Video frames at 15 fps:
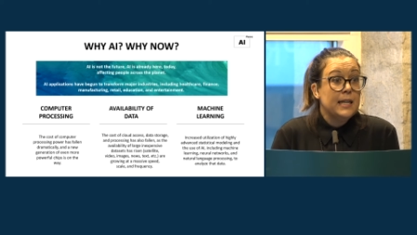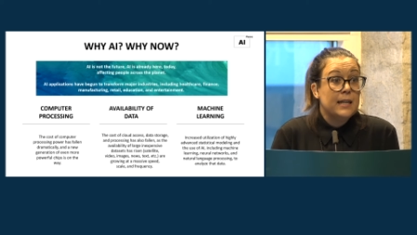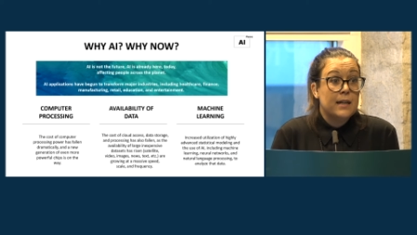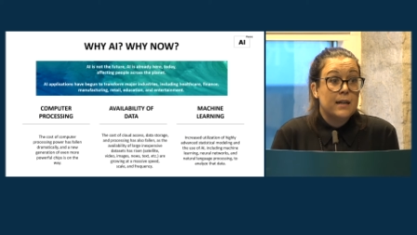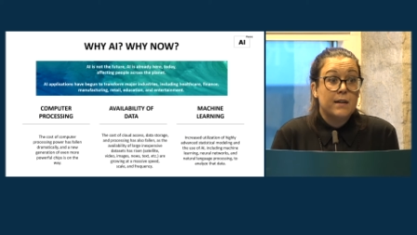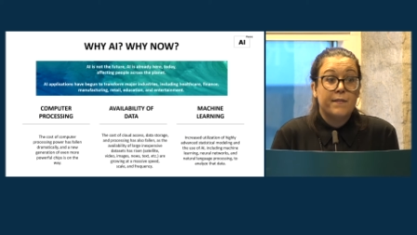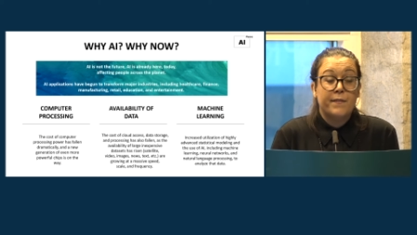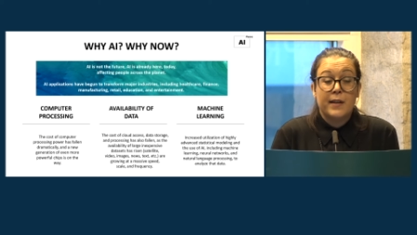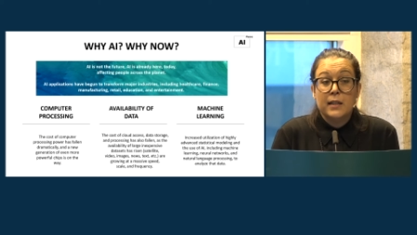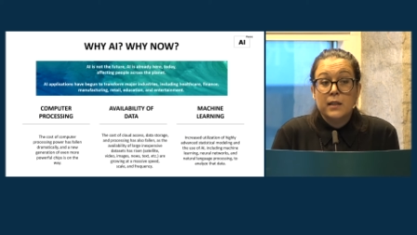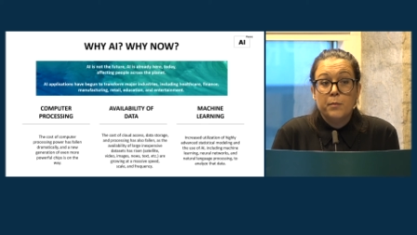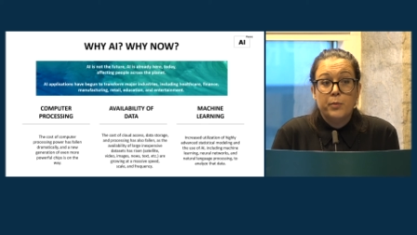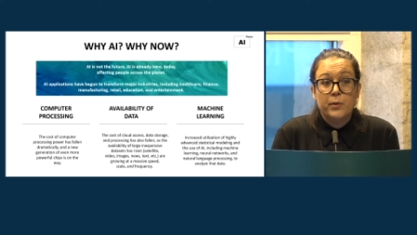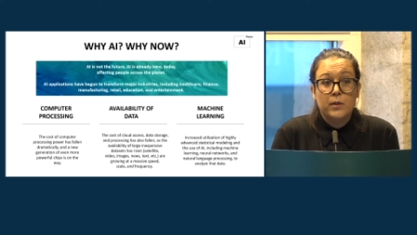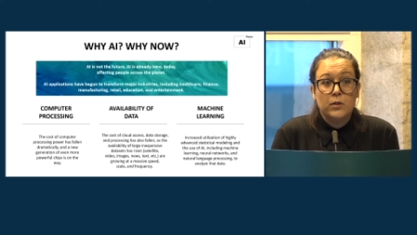and are
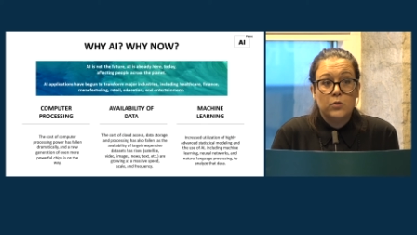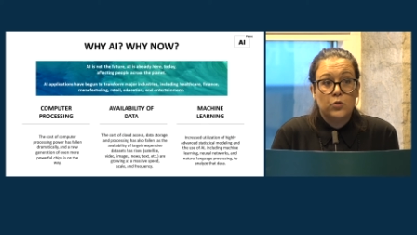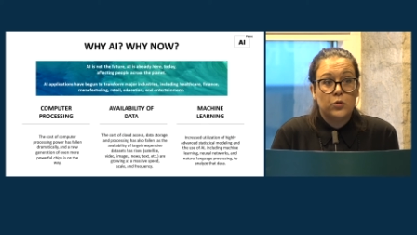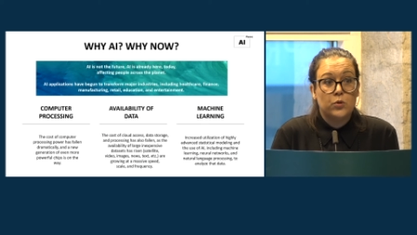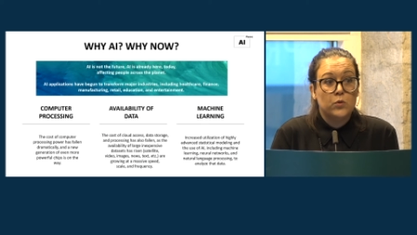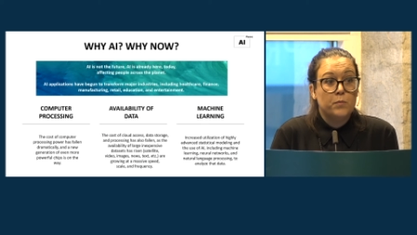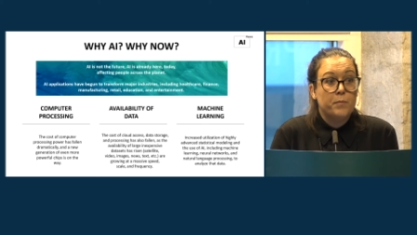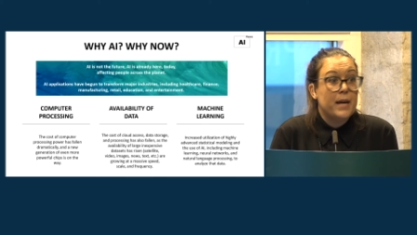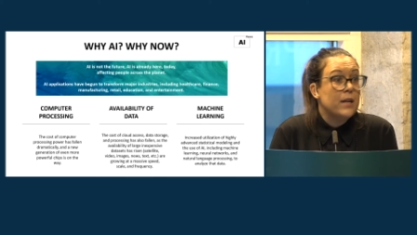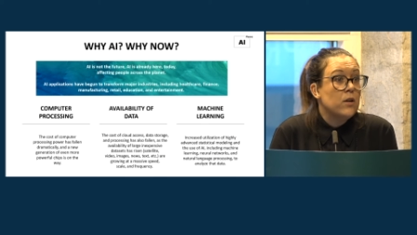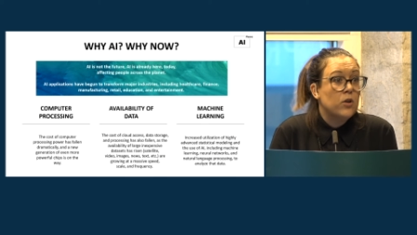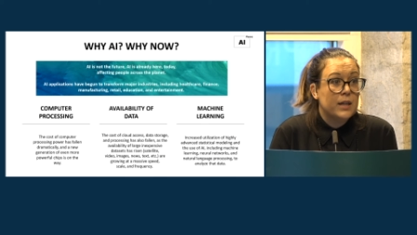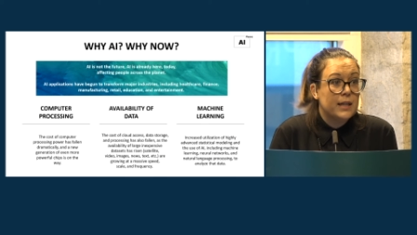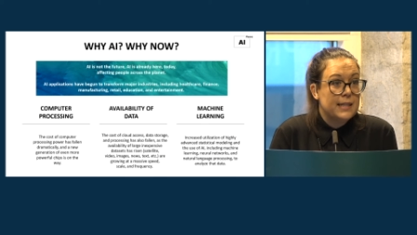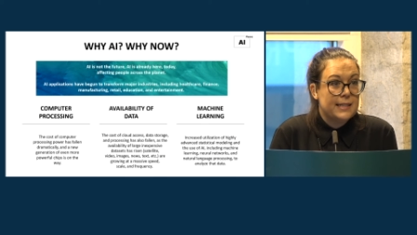available to many
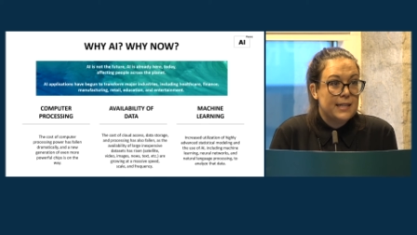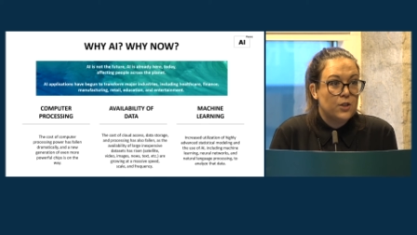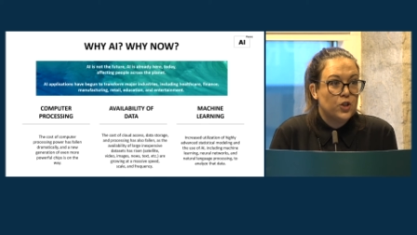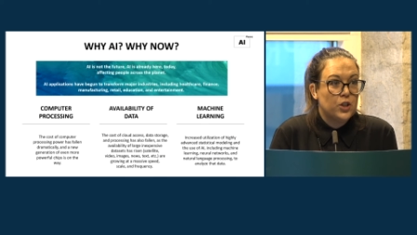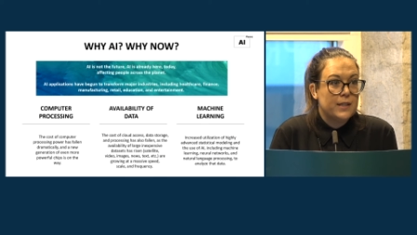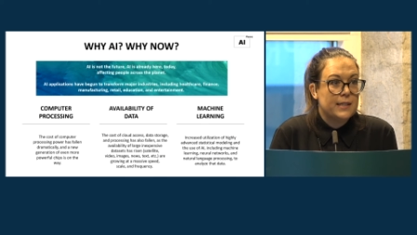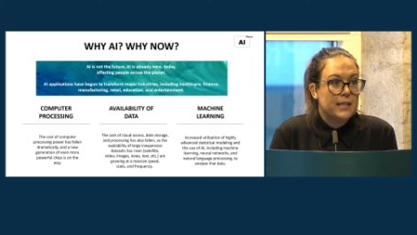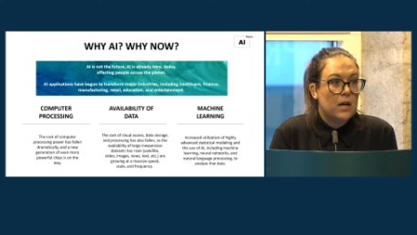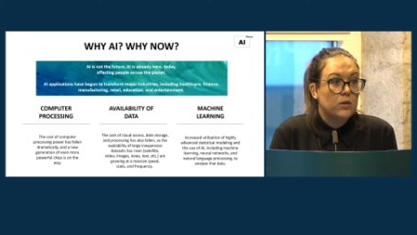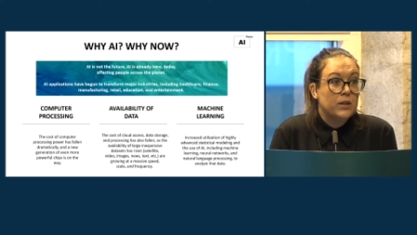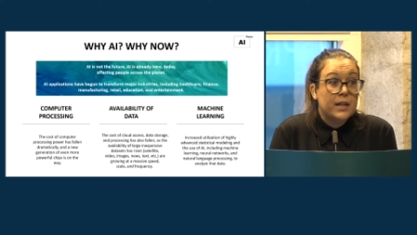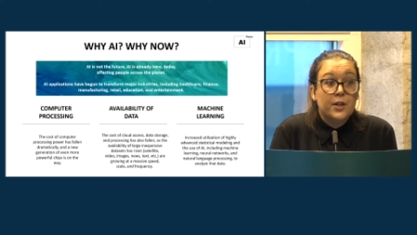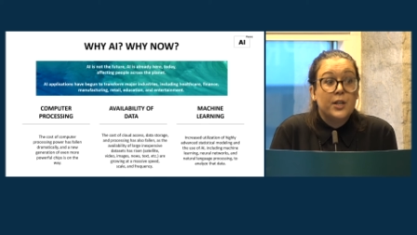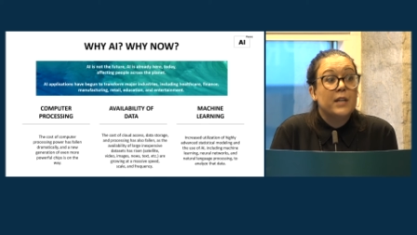organizations out there,